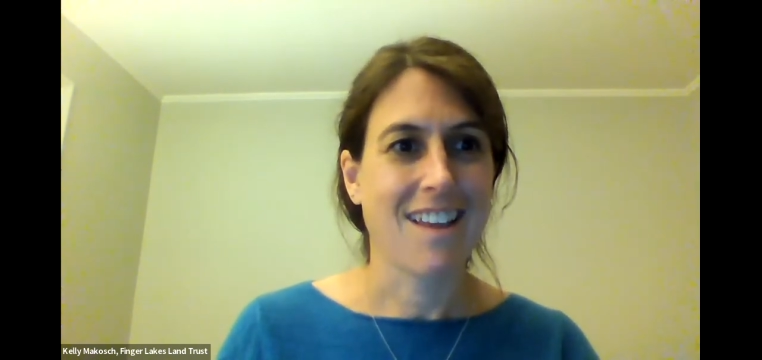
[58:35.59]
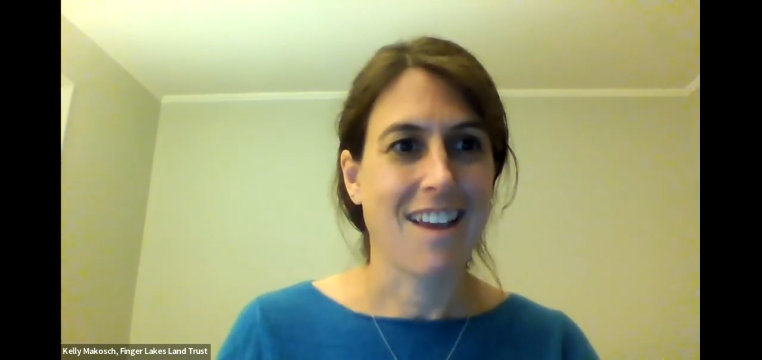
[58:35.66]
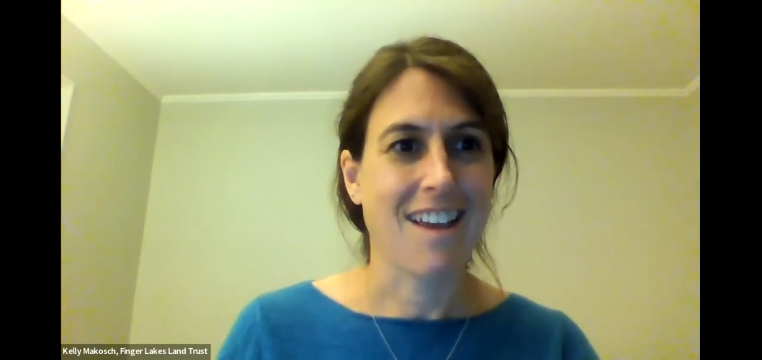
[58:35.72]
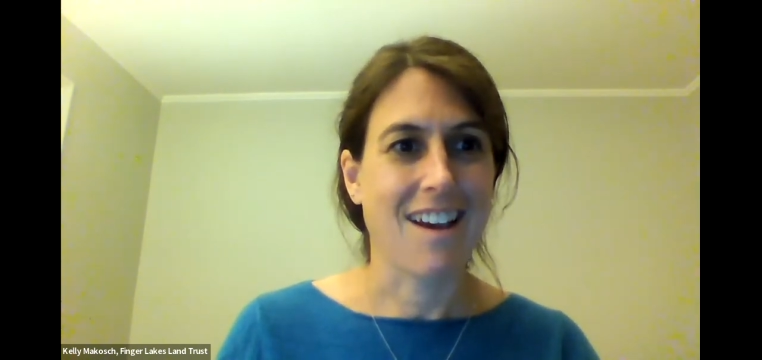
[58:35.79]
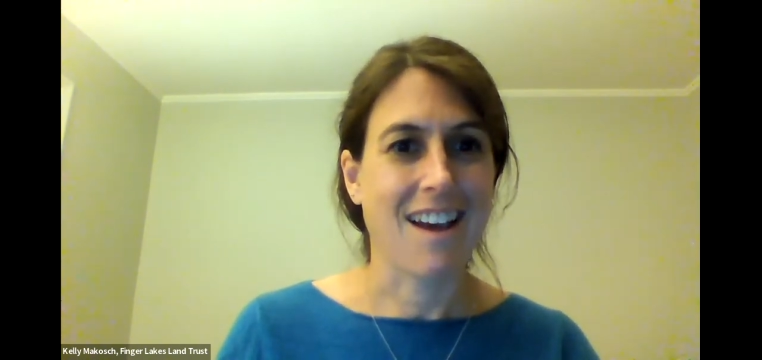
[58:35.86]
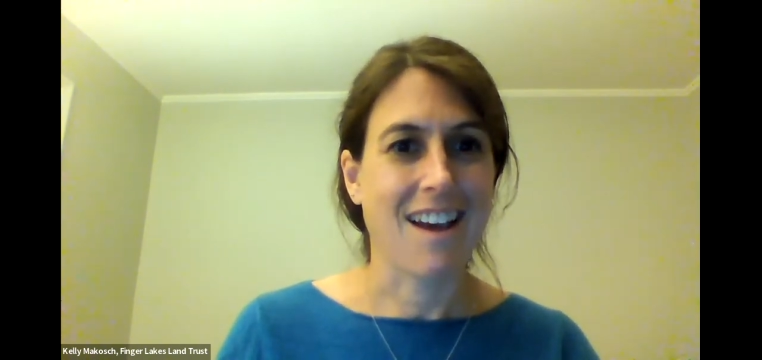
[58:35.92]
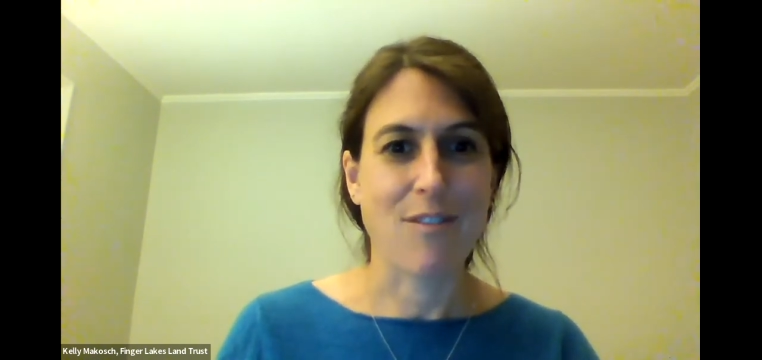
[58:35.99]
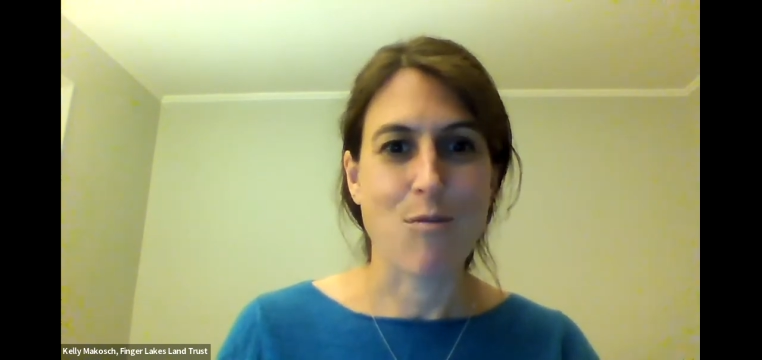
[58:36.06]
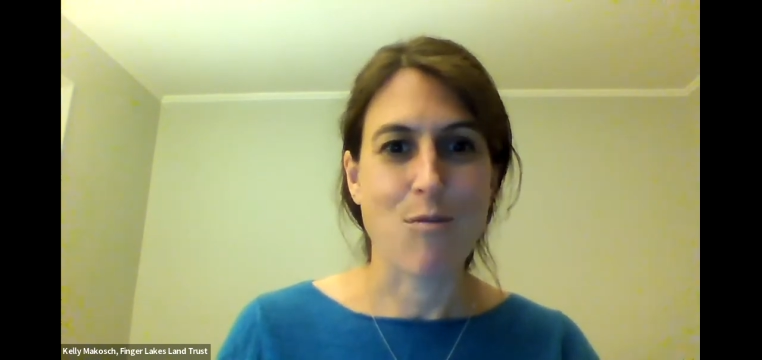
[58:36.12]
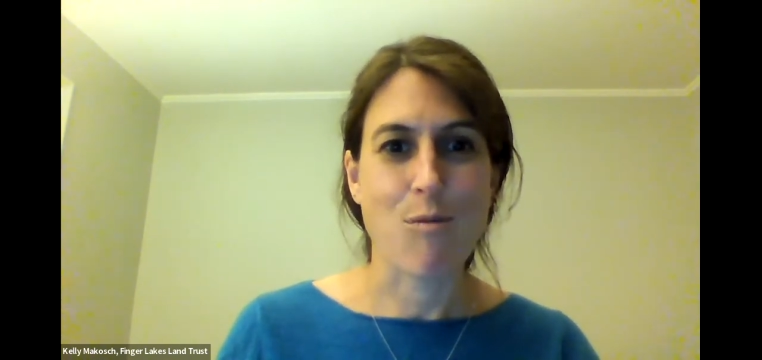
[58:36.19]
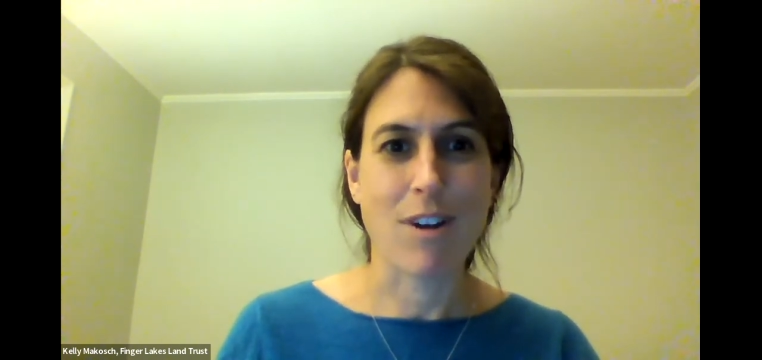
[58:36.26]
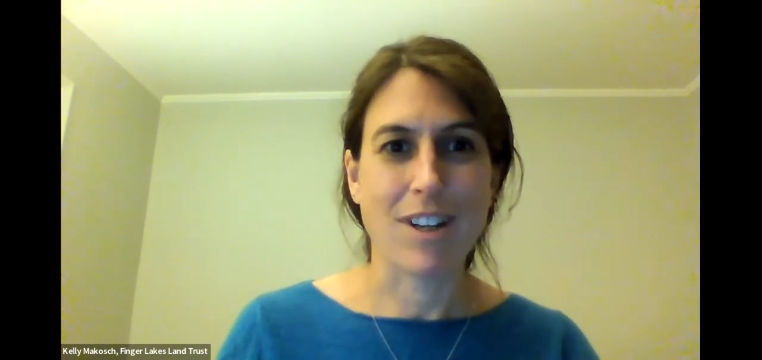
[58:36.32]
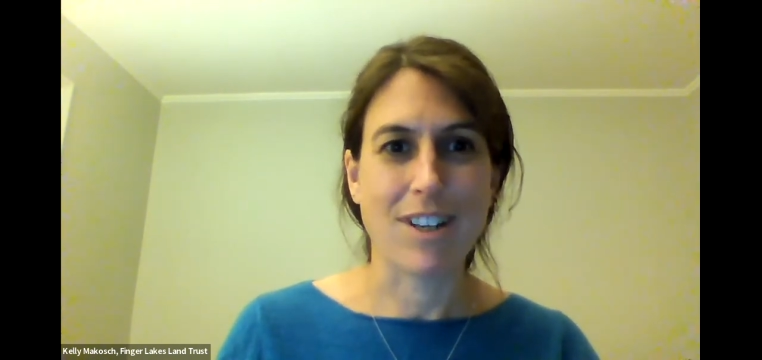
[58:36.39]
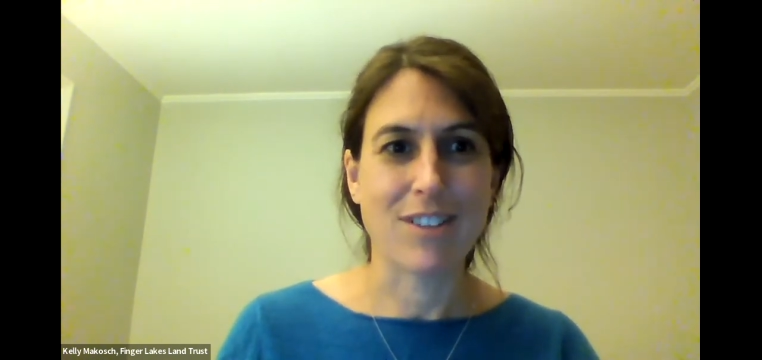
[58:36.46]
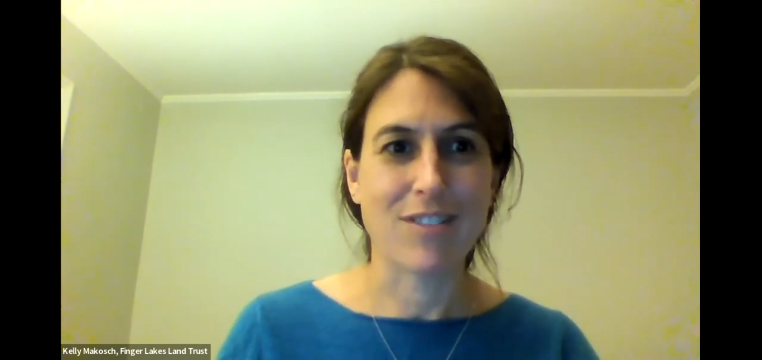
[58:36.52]
Uh, have a
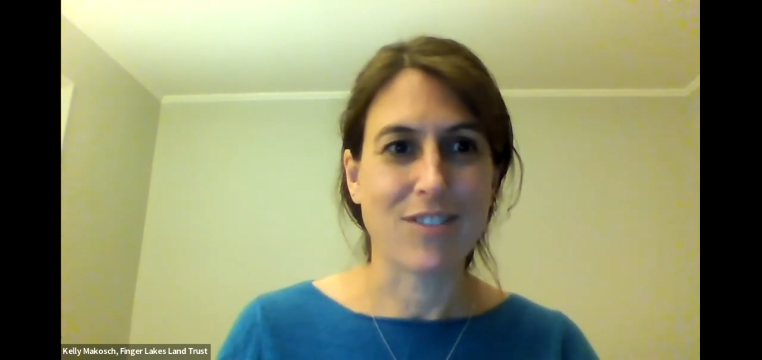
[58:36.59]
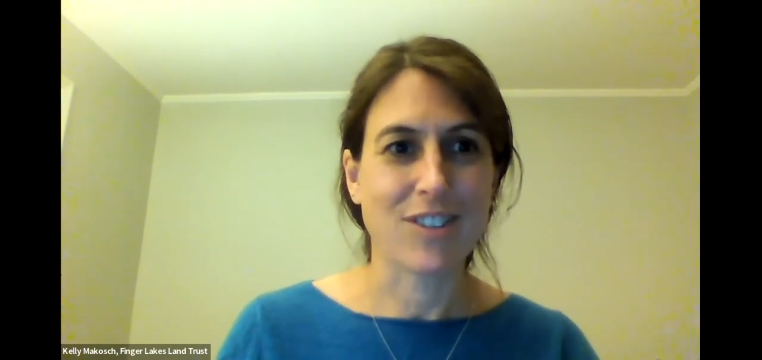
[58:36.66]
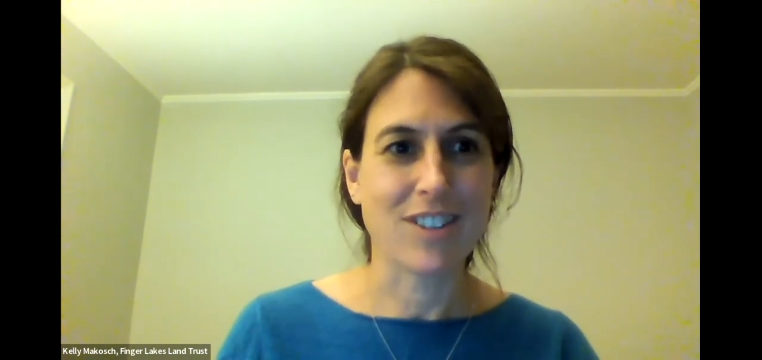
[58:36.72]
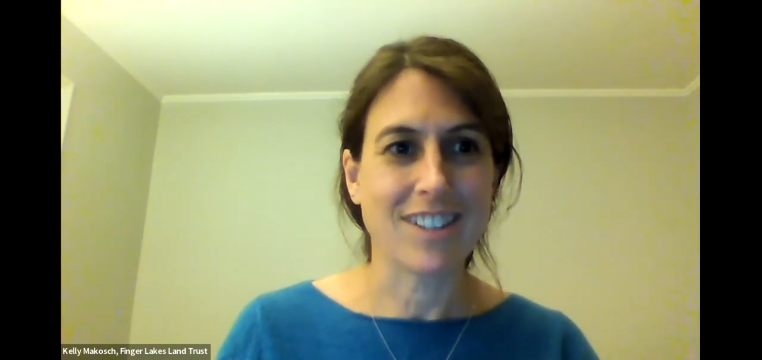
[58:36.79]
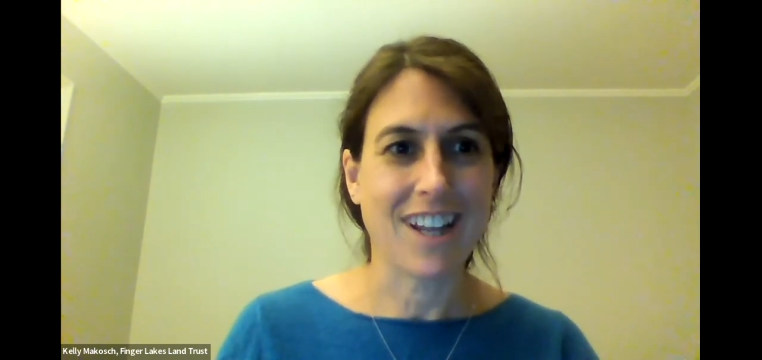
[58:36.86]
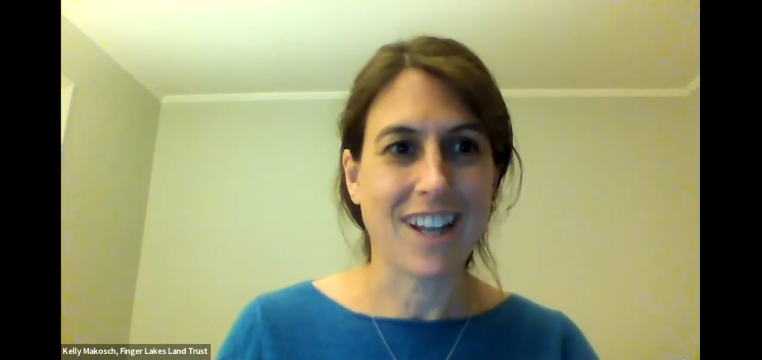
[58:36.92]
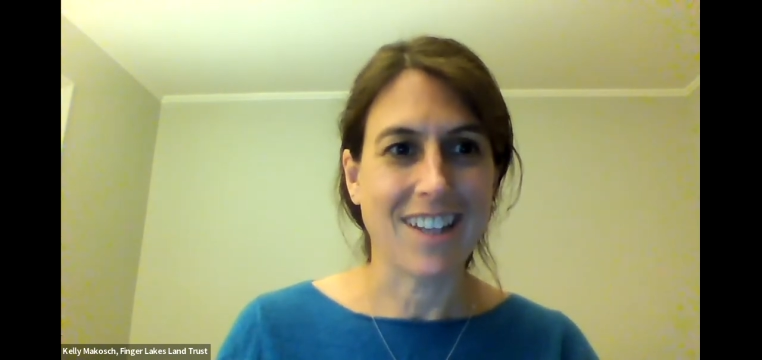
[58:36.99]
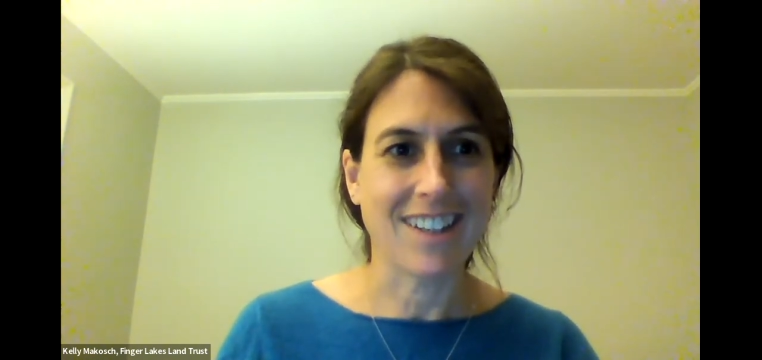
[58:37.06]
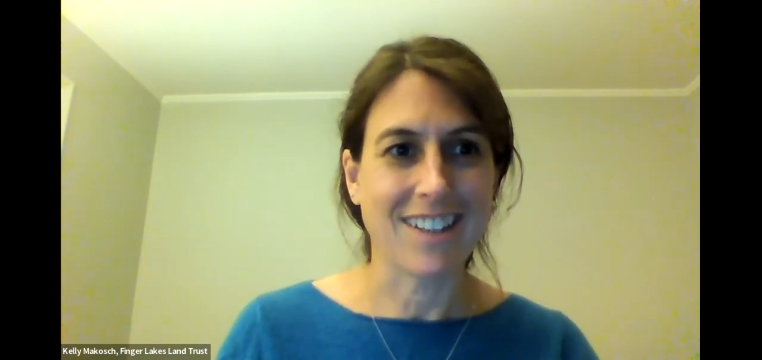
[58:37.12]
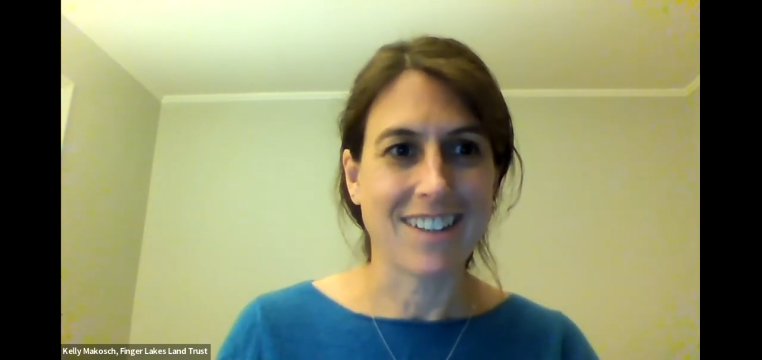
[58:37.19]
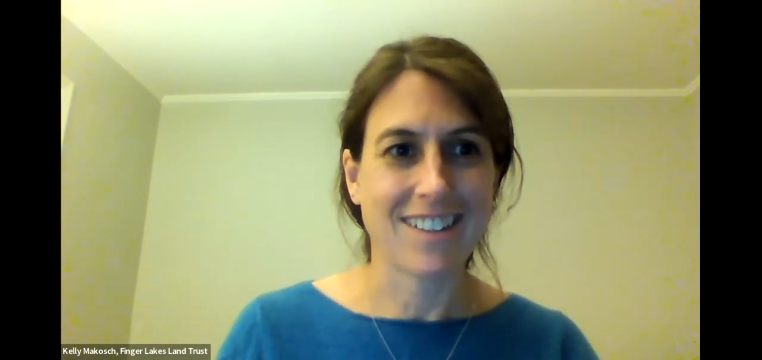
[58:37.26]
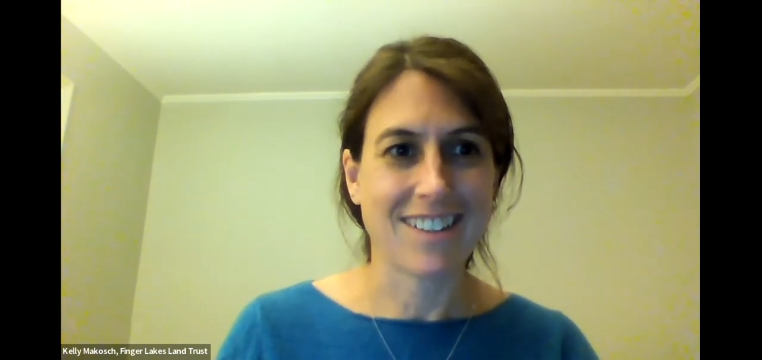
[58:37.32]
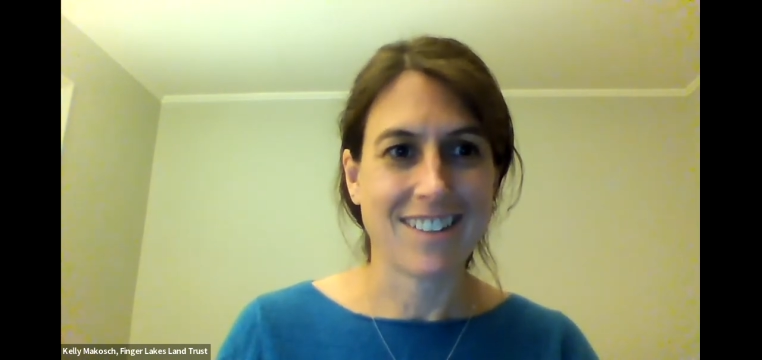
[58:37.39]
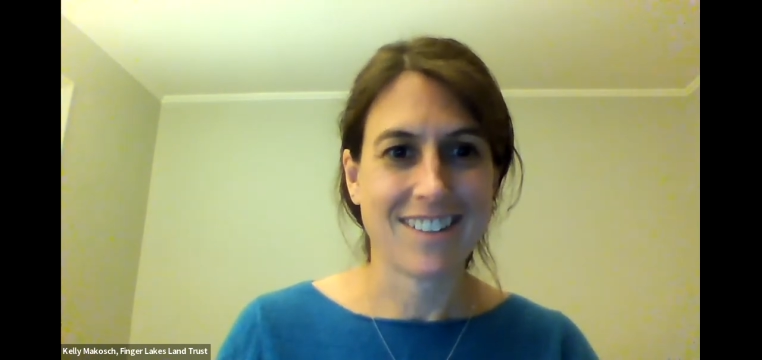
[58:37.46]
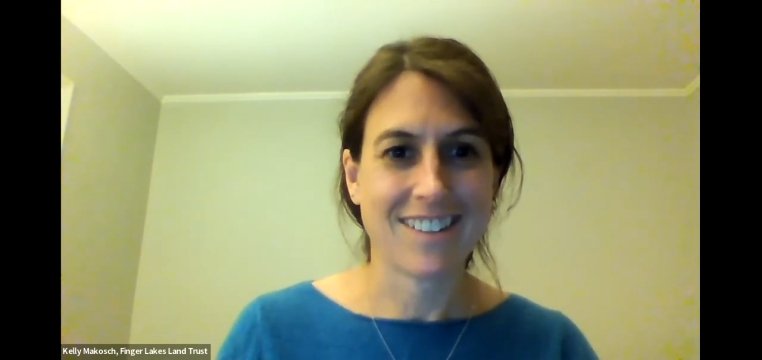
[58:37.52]
wonderful night.
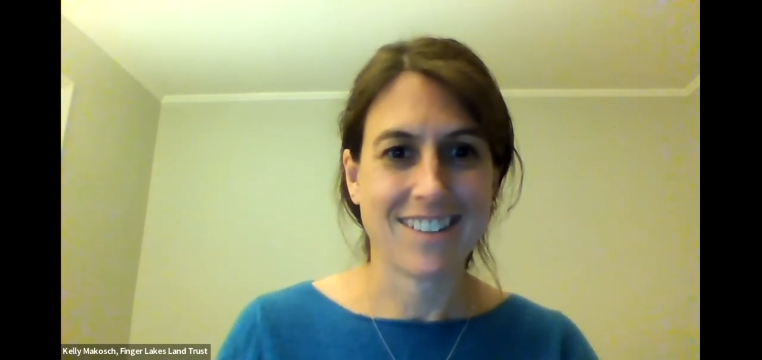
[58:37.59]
